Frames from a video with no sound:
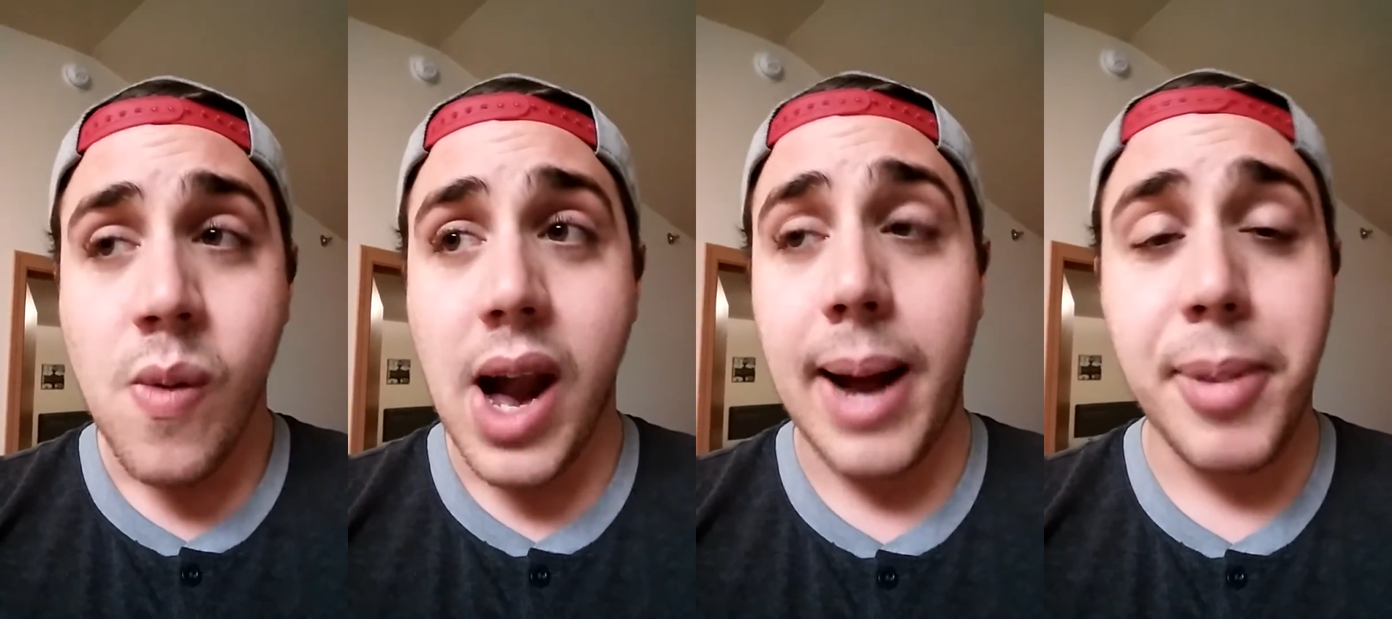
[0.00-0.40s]

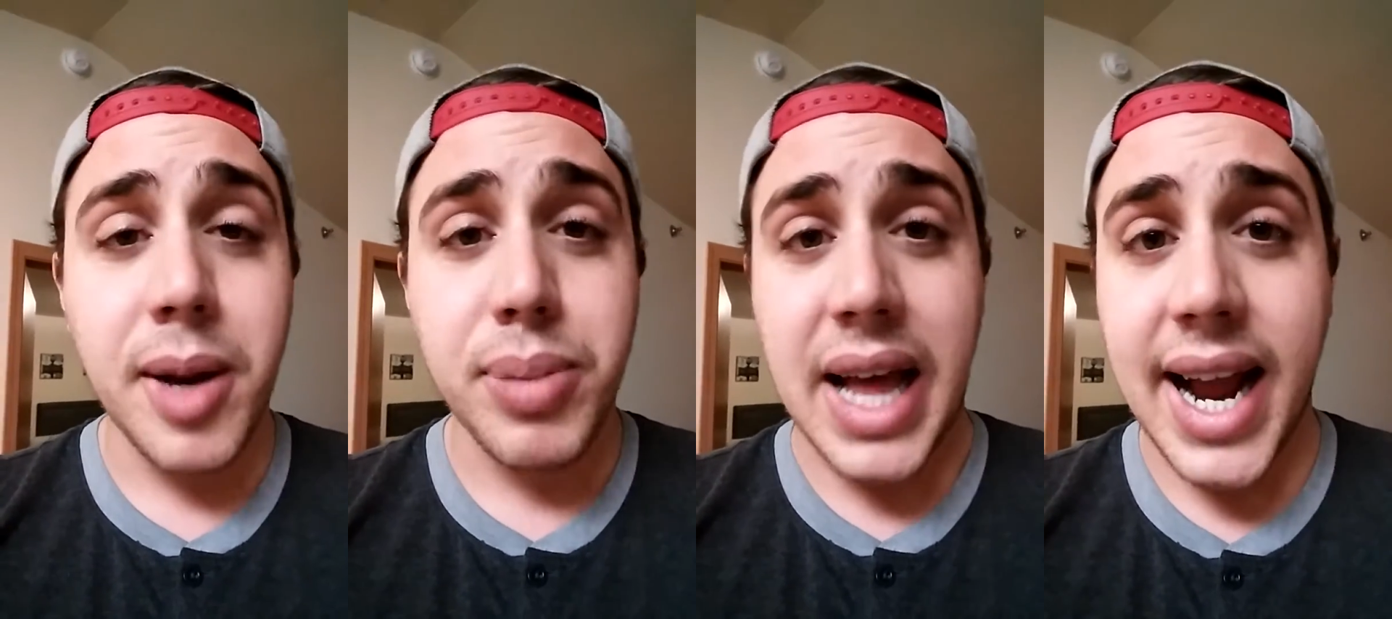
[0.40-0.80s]
I've been
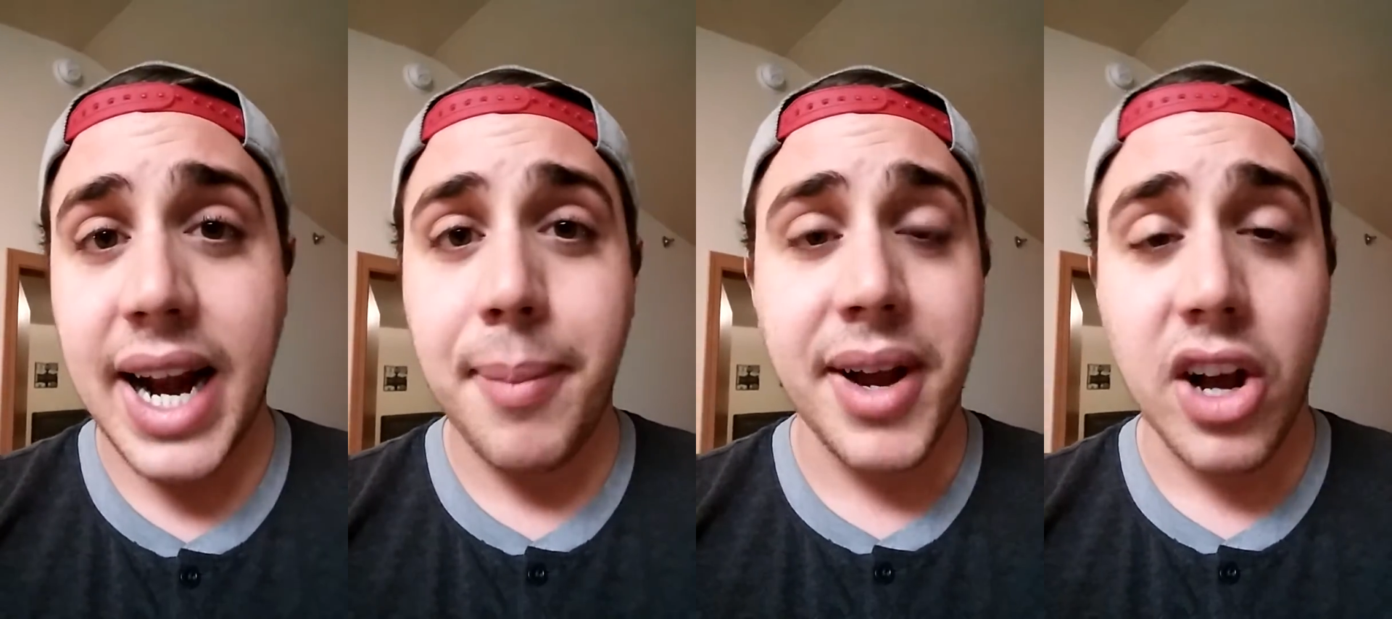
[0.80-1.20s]
applying,
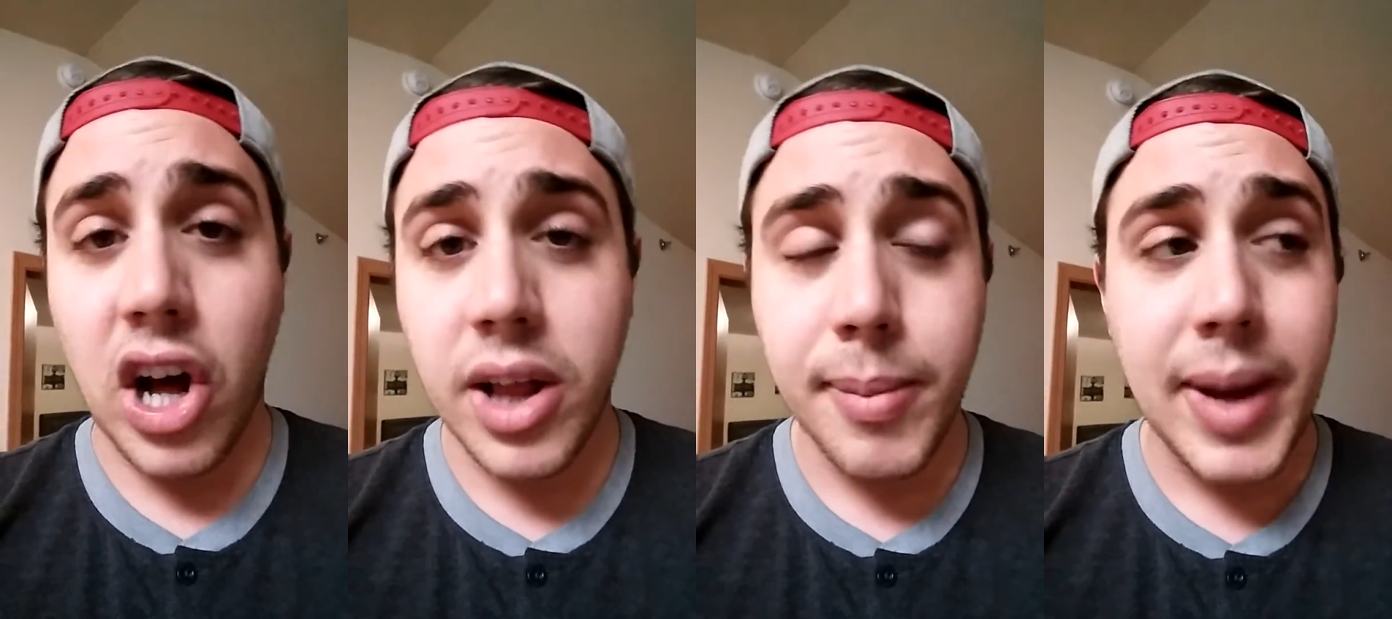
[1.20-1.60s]
I've been
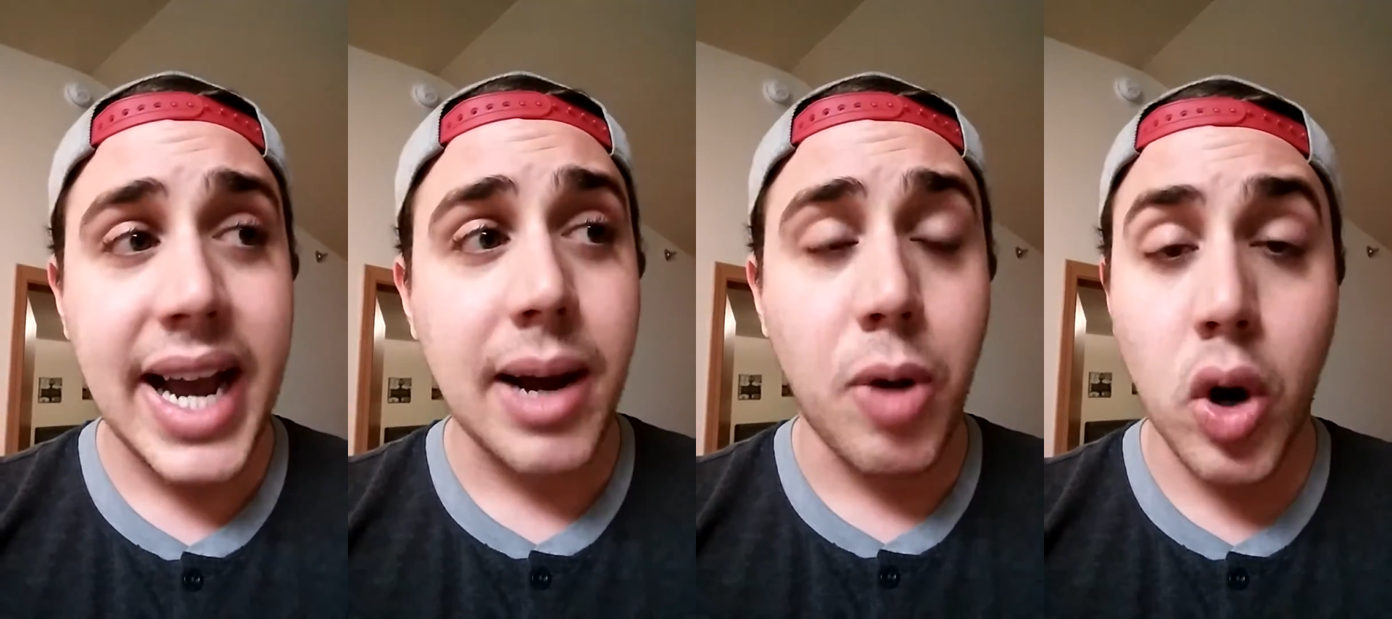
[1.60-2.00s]
calling
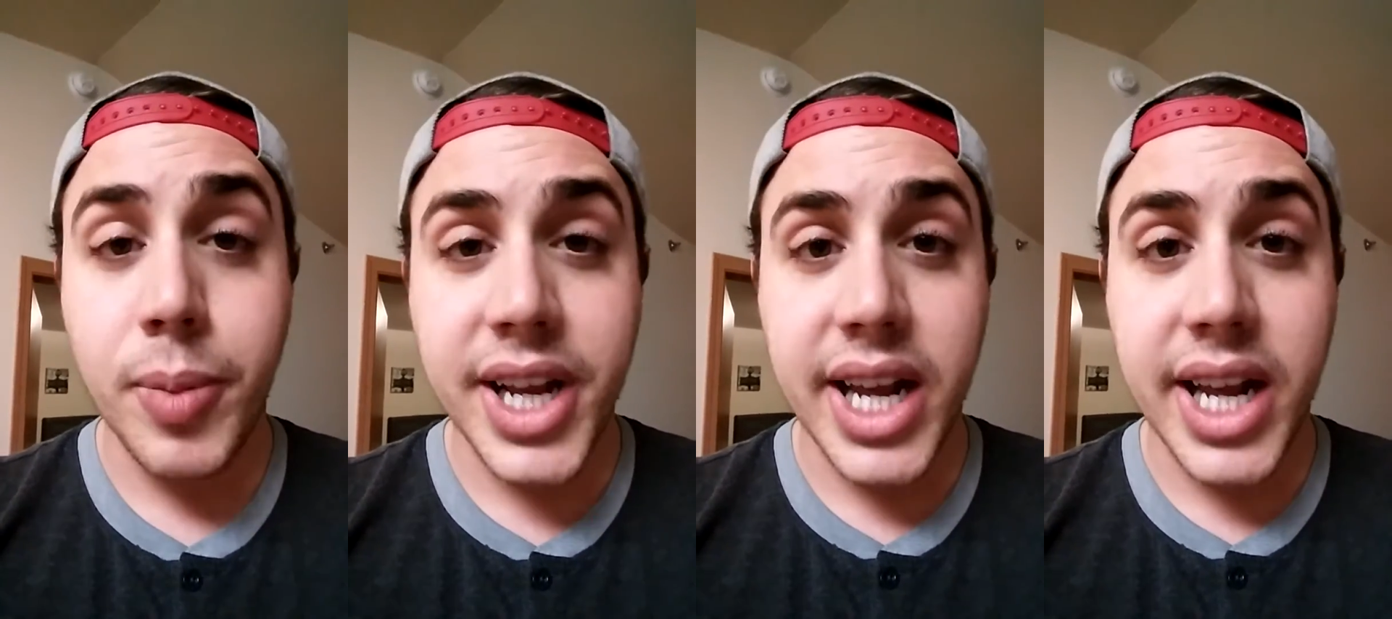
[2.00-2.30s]
back. I'm hoping to